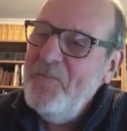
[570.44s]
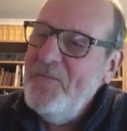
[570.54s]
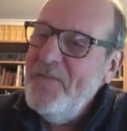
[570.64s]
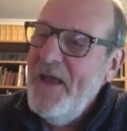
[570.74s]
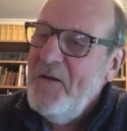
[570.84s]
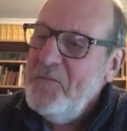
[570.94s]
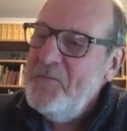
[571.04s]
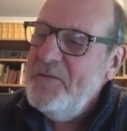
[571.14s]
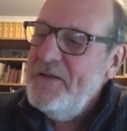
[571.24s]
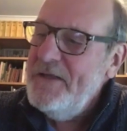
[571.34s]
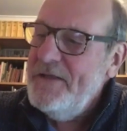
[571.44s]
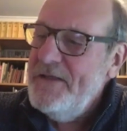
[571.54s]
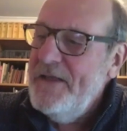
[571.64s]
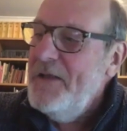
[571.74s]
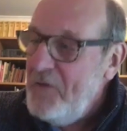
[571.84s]

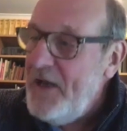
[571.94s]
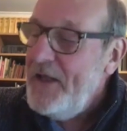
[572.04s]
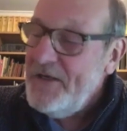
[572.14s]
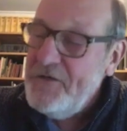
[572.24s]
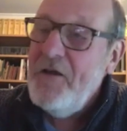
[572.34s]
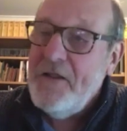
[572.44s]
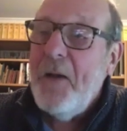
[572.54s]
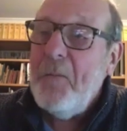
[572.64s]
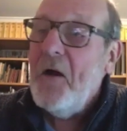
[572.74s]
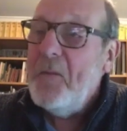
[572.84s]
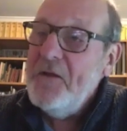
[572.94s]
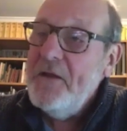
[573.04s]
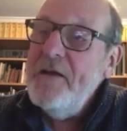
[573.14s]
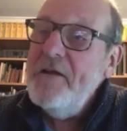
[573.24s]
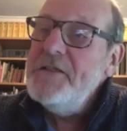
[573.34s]
He really enjoyed that one,
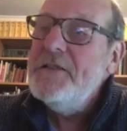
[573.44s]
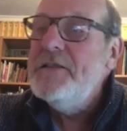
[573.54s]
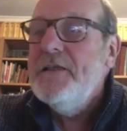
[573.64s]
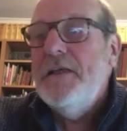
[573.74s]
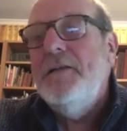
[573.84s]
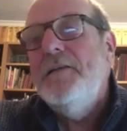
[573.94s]
because it